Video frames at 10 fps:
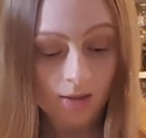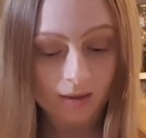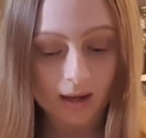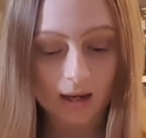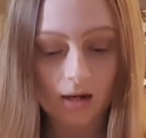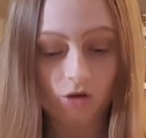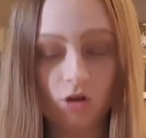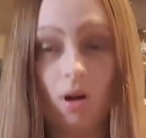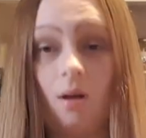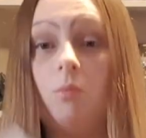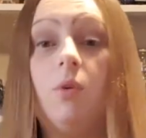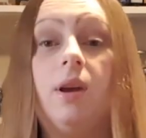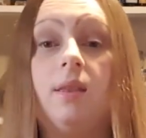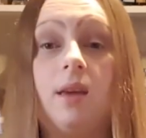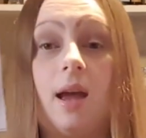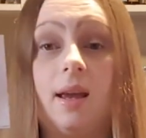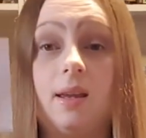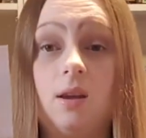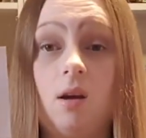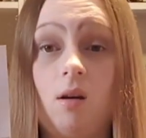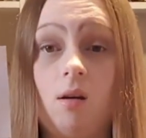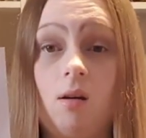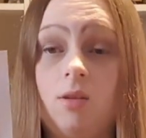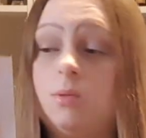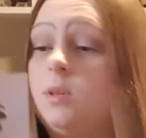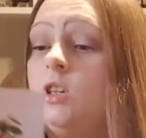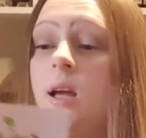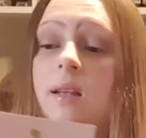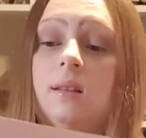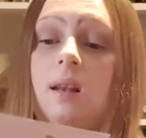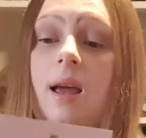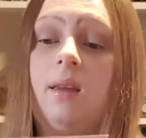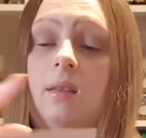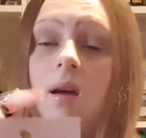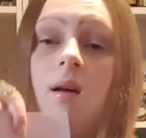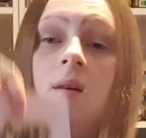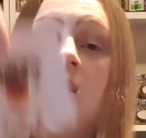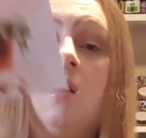They each come with a card which has like the